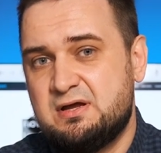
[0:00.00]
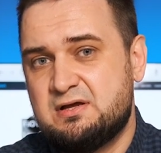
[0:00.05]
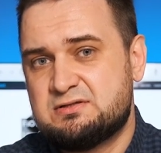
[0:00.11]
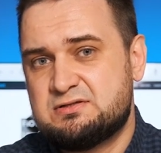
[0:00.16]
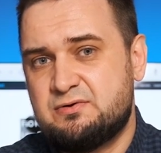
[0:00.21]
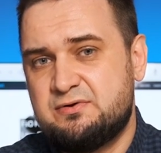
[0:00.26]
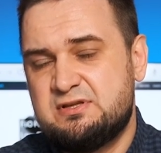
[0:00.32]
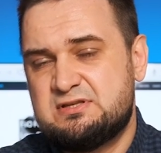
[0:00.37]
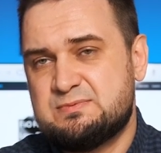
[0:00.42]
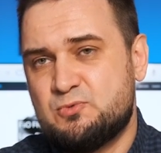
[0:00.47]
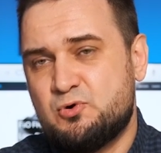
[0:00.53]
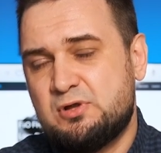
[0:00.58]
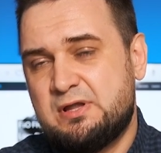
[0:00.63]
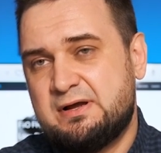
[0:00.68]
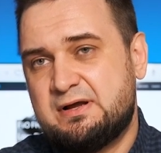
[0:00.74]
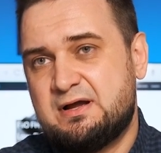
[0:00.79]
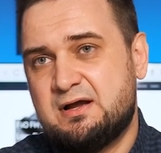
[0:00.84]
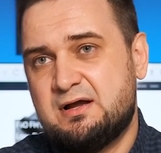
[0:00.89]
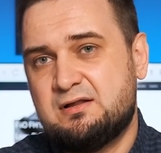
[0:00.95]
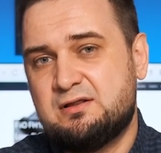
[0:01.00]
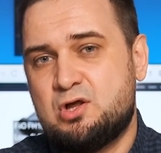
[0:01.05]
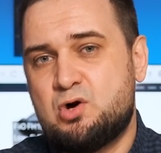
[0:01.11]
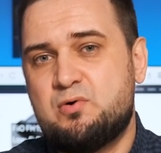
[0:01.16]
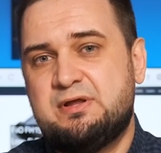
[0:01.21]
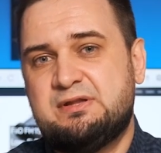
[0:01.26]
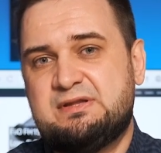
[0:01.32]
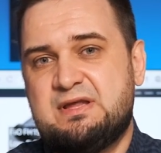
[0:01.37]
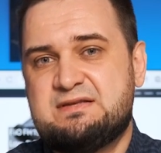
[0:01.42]
So it's more like a
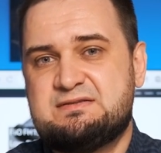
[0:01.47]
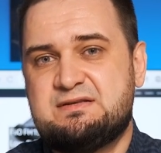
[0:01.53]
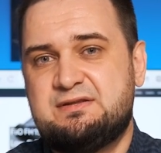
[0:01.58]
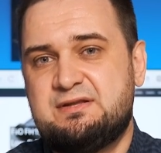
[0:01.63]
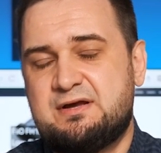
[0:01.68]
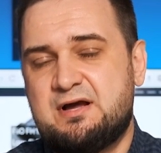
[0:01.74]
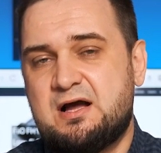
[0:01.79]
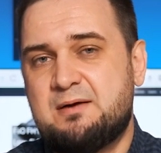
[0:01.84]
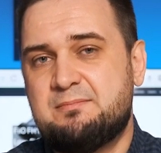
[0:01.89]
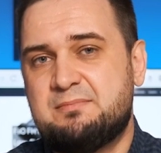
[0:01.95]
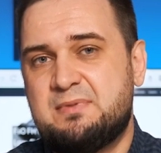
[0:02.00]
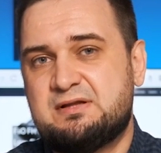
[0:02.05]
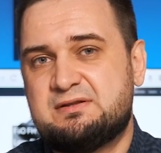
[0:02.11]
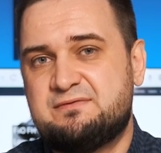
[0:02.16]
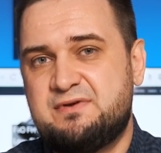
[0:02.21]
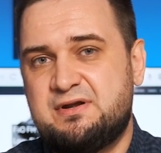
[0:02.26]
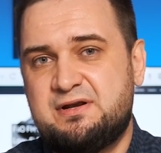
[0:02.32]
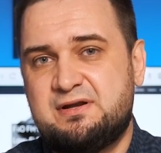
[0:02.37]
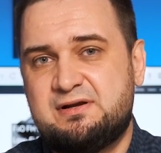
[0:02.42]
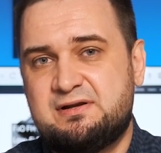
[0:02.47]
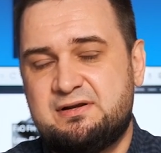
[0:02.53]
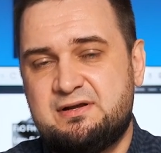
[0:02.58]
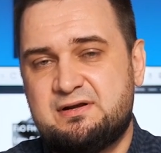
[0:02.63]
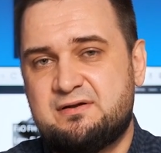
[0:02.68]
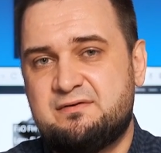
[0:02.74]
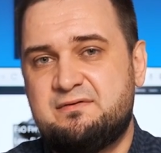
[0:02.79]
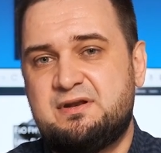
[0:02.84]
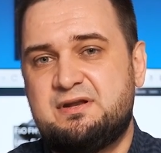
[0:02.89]
low intensity hum, but very
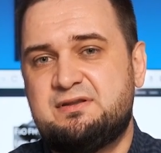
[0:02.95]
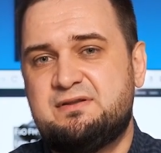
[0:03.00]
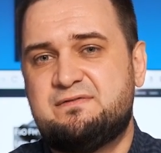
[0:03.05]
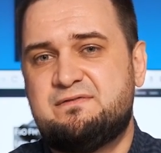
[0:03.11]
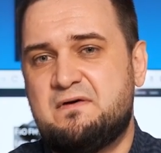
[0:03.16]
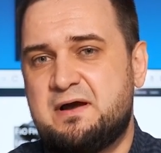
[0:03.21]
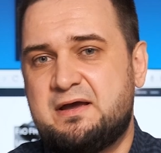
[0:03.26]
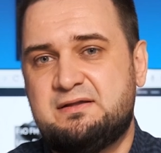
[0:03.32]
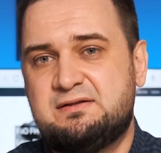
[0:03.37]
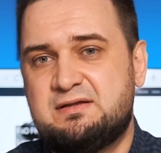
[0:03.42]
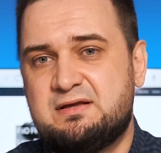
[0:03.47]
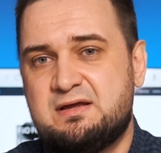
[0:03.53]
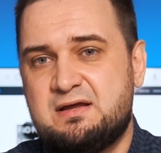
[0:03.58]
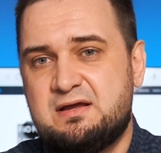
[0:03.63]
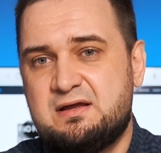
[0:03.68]
clear, very defined.